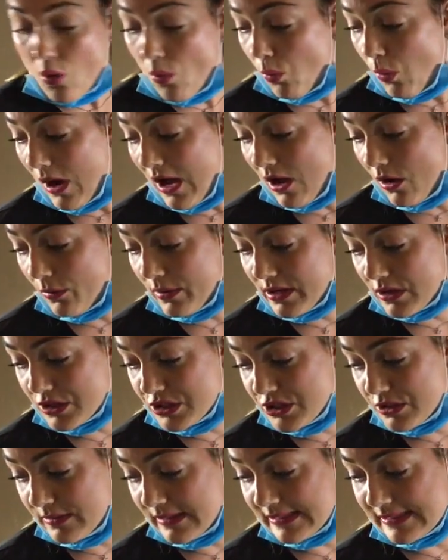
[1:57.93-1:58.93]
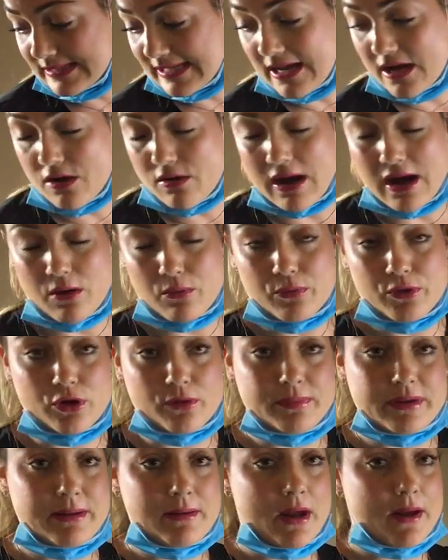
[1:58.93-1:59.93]
While we are doing so, I
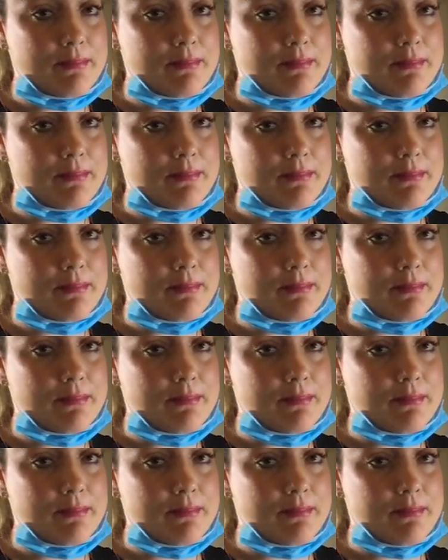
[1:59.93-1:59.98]
will be